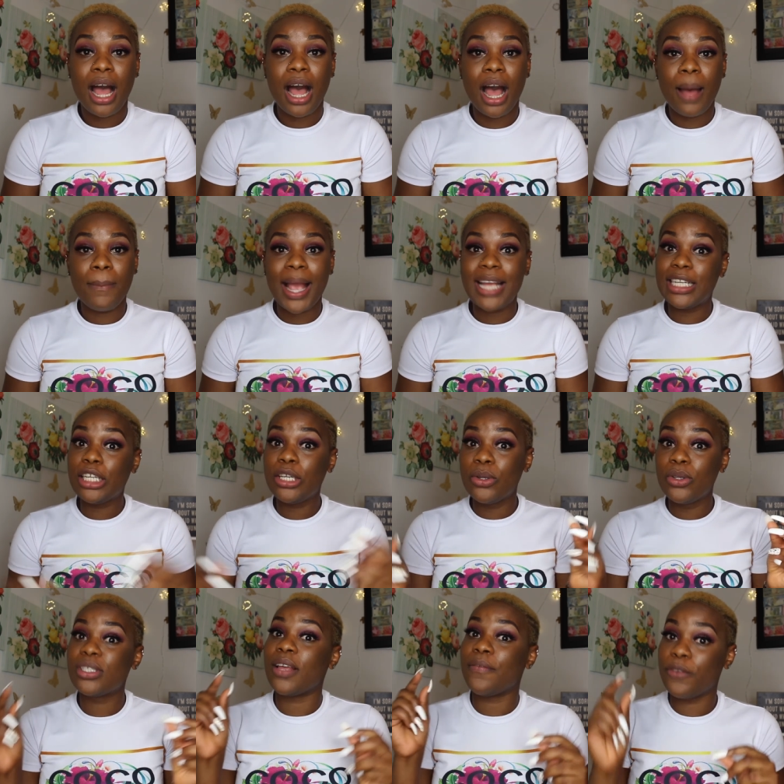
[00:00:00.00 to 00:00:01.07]
I did
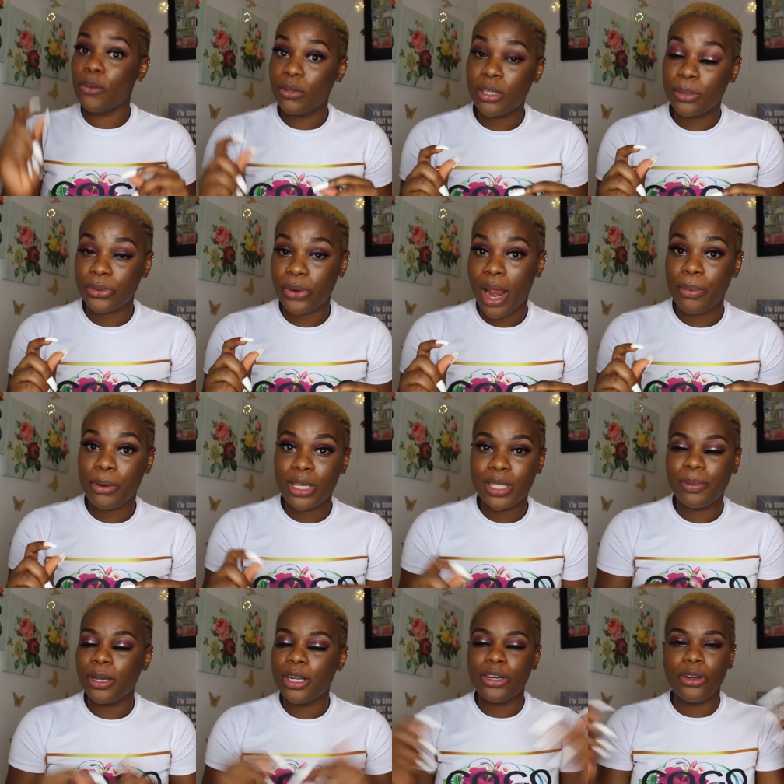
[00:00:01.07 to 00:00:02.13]
lose a few subscribers
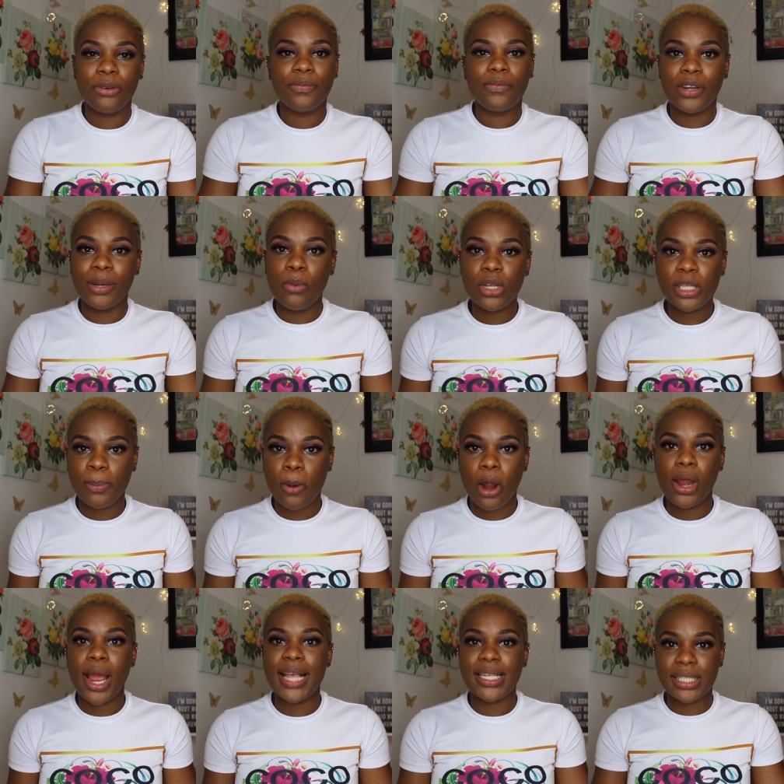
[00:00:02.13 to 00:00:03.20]
but you know for the most
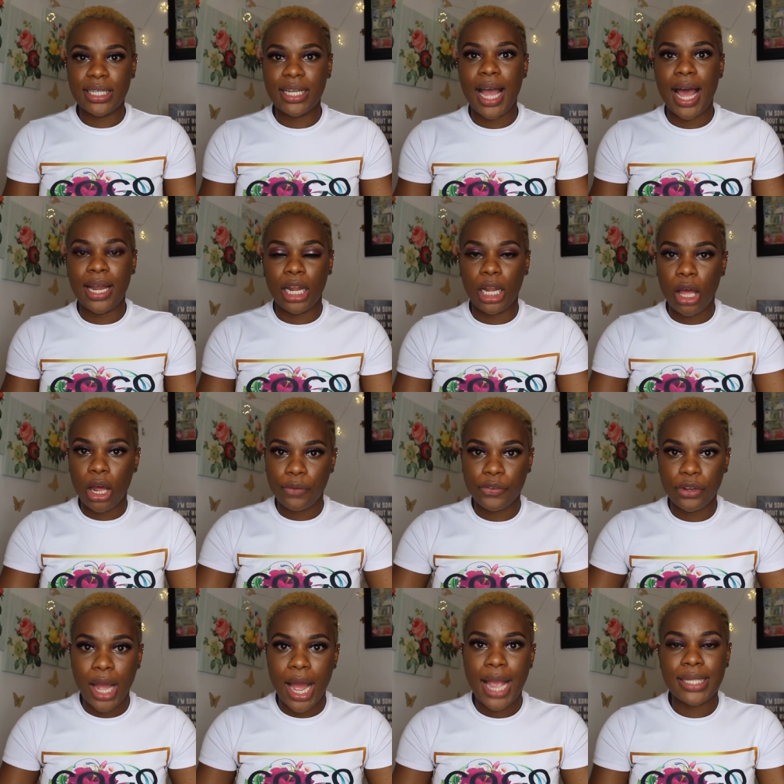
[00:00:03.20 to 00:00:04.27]
part I still got a lot of
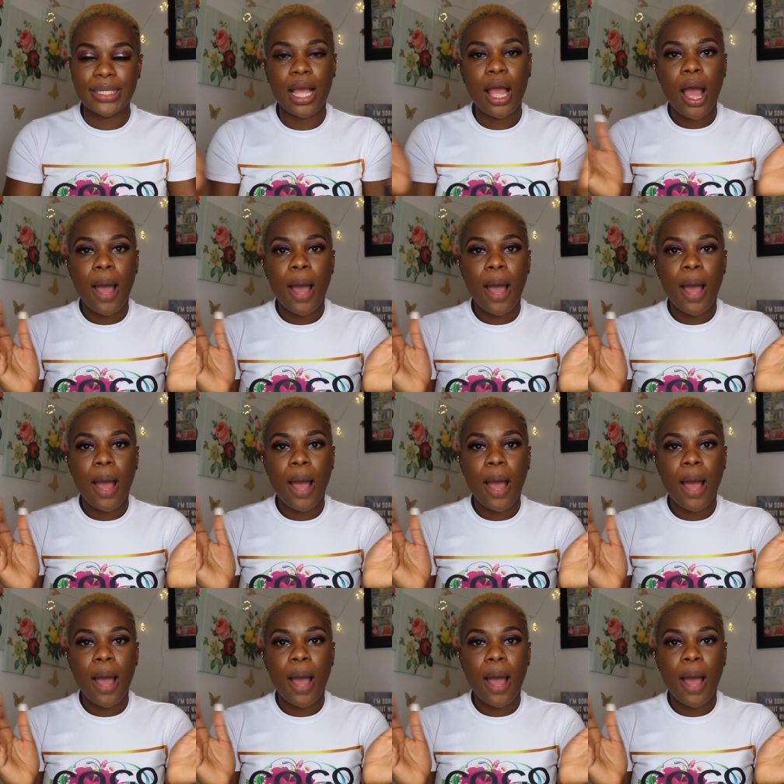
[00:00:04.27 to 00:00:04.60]
you guys